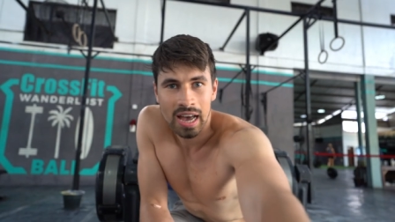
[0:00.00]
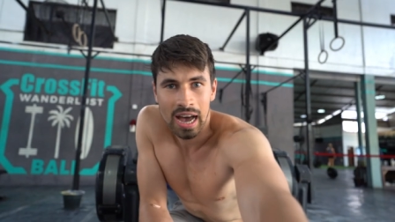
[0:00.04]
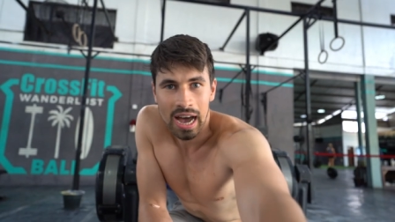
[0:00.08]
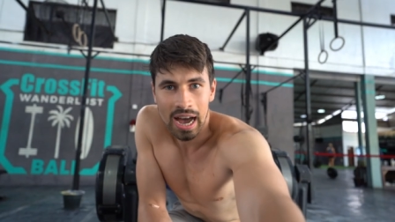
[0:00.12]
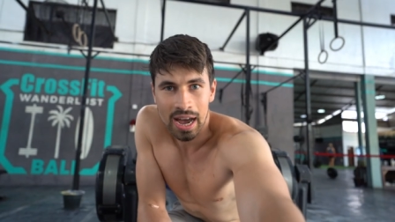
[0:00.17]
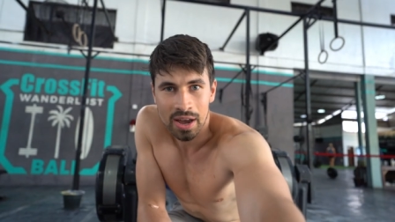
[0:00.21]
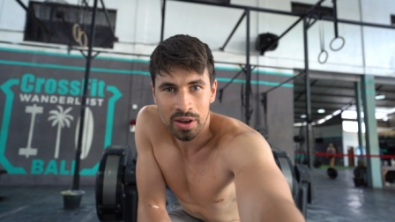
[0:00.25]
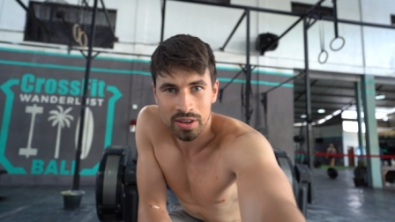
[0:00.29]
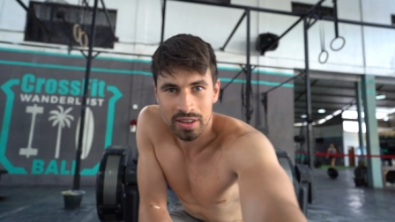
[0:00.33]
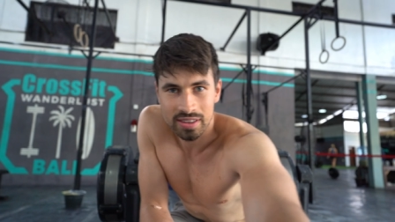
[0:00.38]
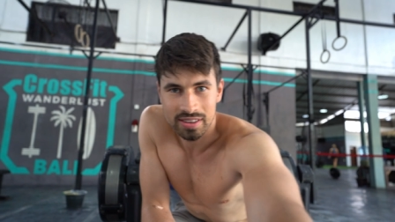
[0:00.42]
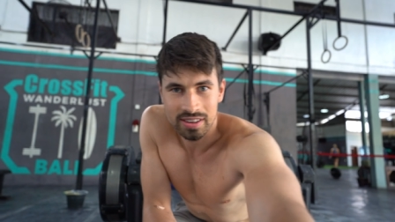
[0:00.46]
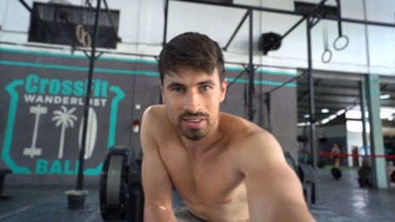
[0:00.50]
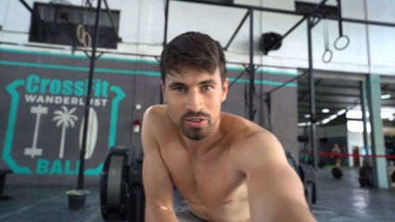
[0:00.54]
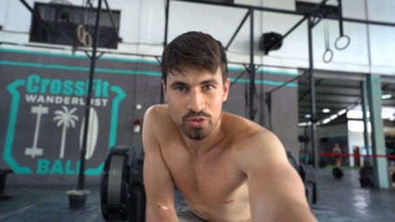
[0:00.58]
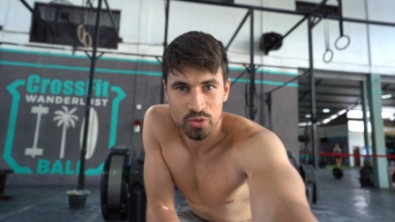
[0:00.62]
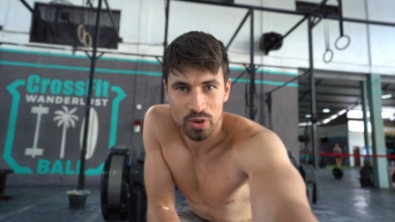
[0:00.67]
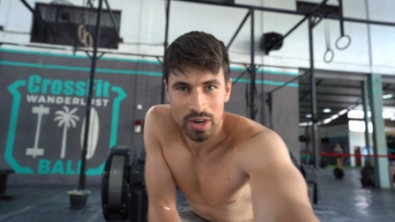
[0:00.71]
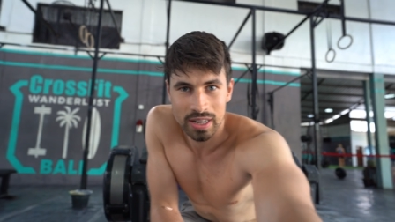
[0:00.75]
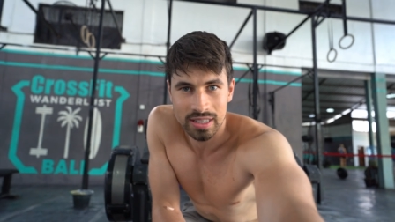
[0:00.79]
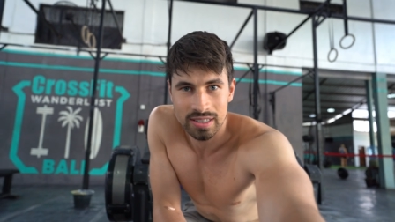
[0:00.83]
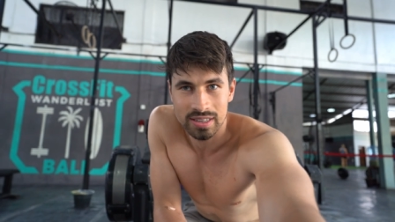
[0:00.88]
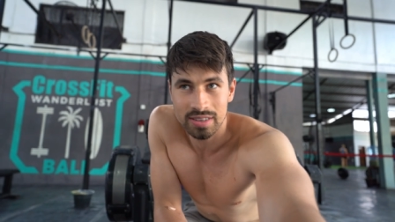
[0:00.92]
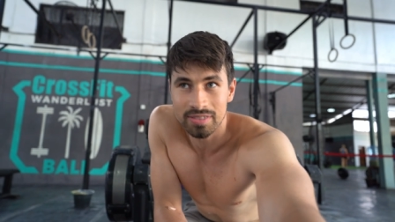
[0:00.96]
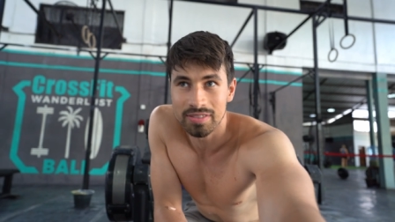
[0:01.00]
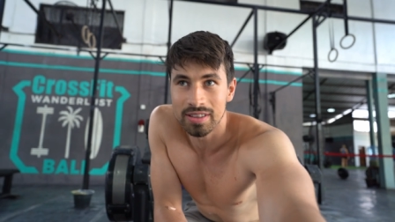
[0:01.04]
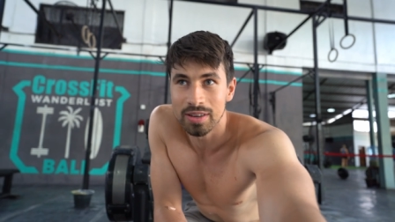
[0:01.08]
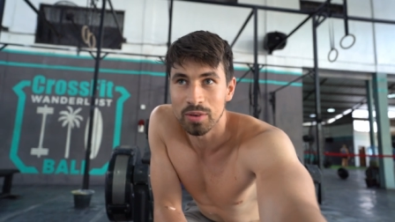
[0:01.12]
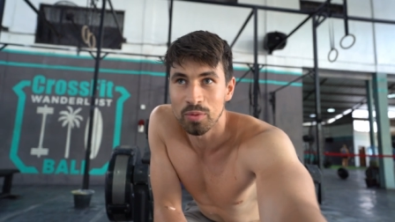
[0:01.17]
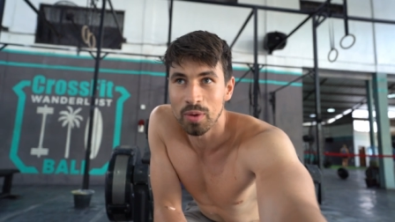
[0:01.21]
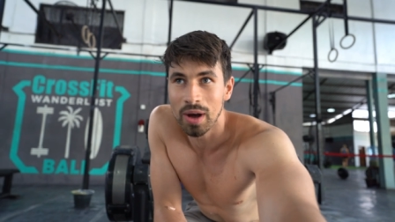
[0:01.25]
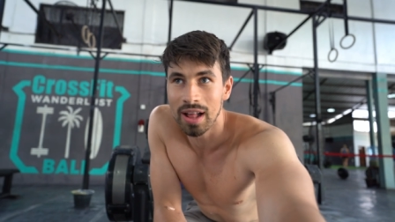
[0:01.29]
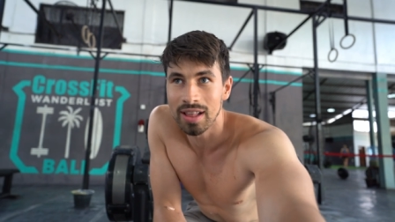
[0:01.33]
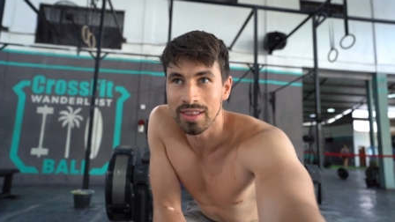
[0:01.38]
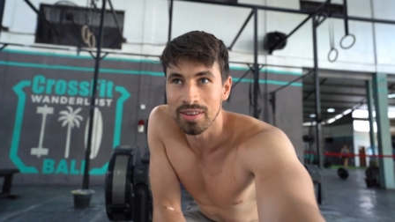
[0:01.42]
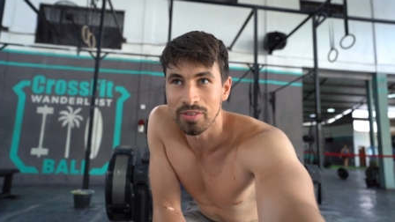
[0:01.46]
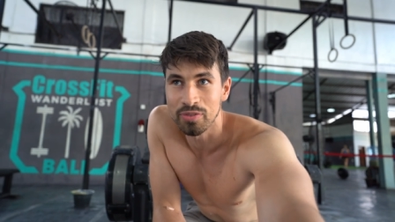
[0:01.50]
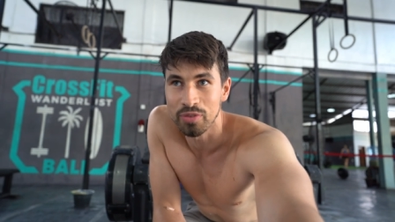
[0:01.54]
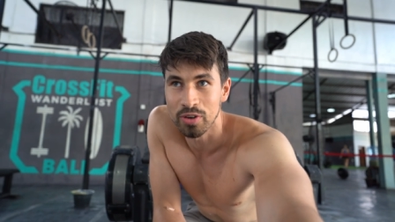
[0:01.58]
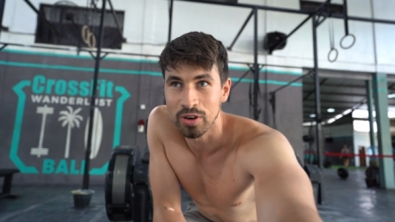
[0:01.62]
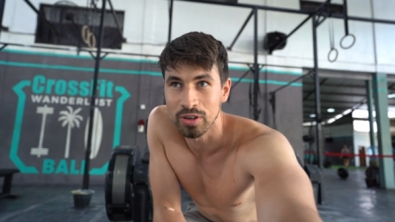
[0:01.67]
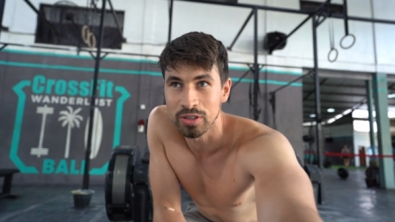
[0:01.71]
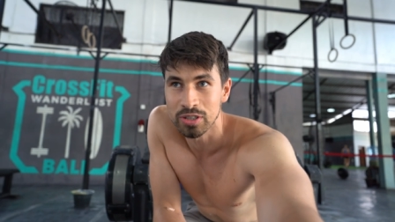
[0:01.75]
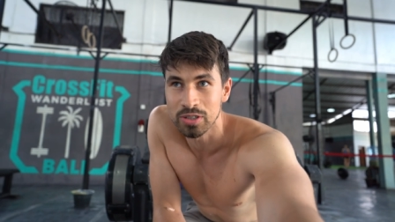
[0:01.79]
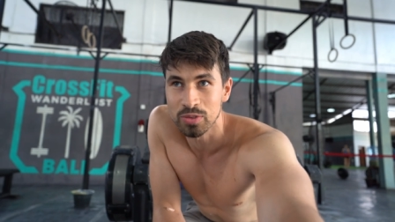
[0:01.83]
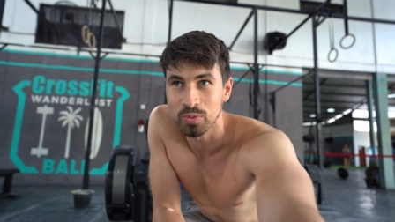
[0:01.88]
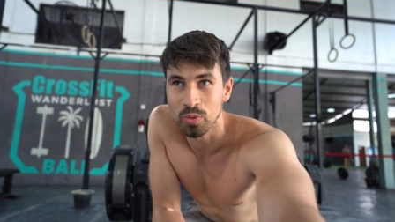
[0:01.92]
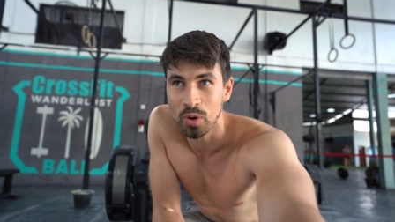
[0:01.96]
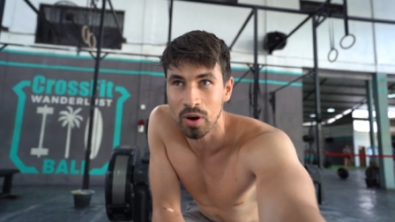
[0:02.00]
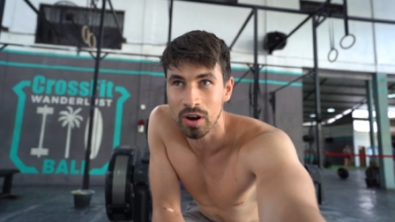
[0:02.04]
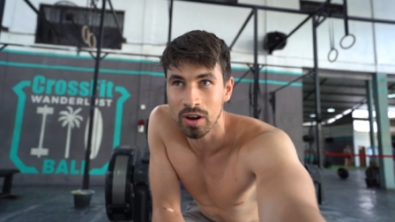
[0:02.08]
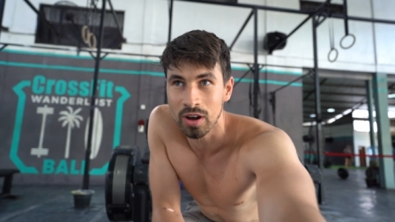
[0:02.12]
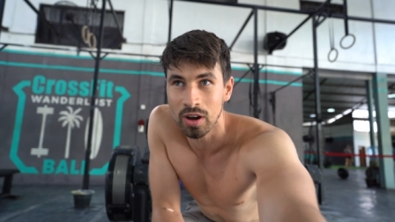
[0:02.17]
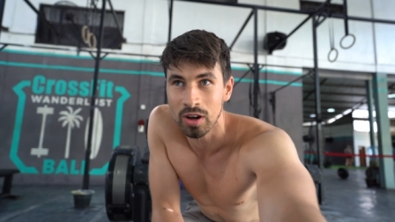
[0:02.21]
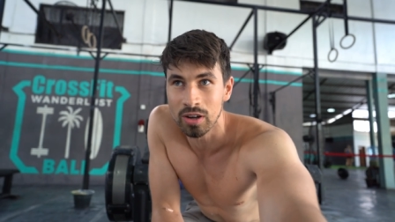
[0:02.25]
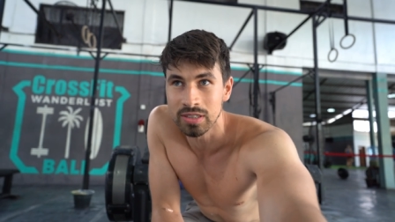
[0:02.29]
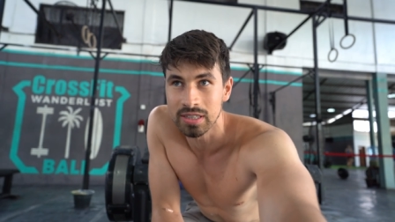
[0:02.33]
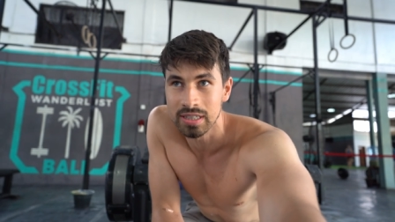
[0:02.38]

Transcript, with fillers: I did relatively well the first workout,